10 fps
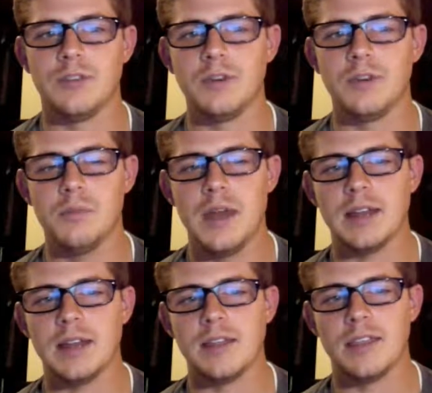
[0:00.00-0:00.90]
you're
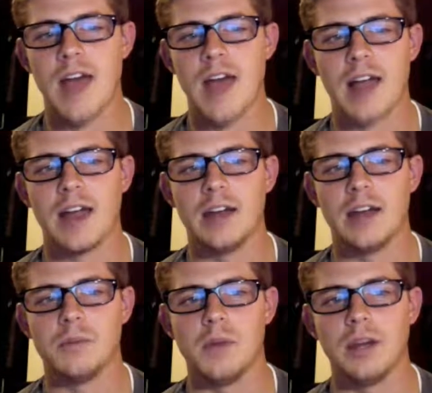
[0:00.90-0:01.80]
making that kind
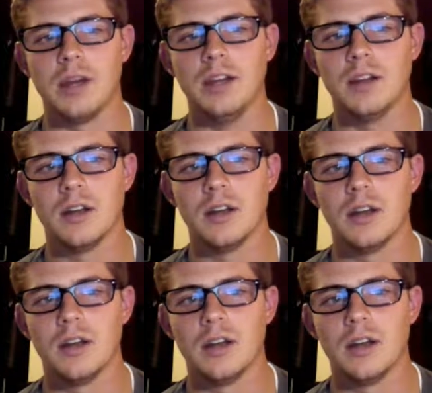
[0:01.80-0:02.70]
of money,
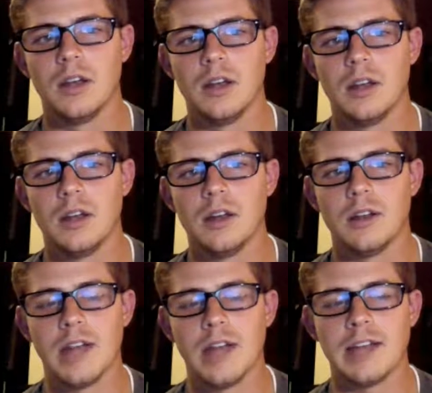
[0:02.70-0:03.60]

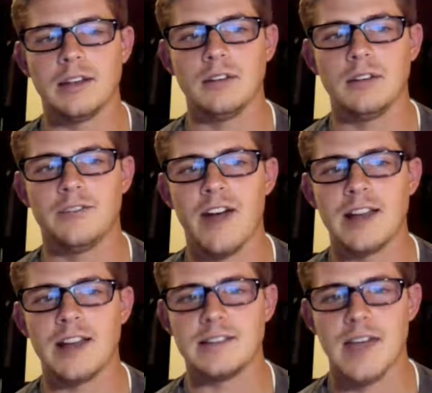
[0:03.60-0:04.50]
like,
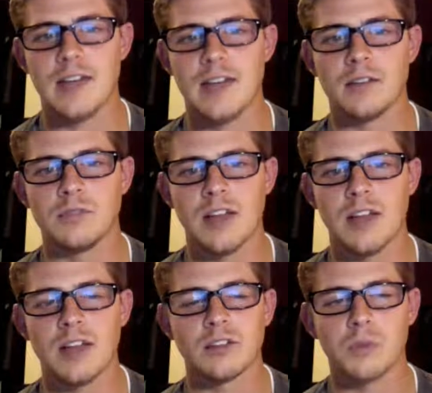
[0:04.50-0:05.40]
fine, take
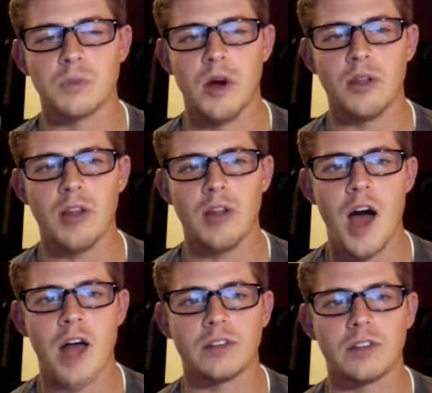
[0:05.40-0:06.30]
a small
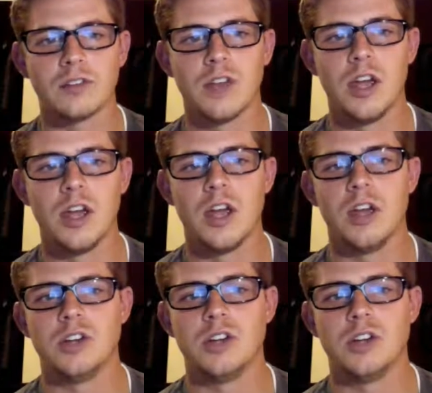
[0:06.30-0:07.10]
loss. You're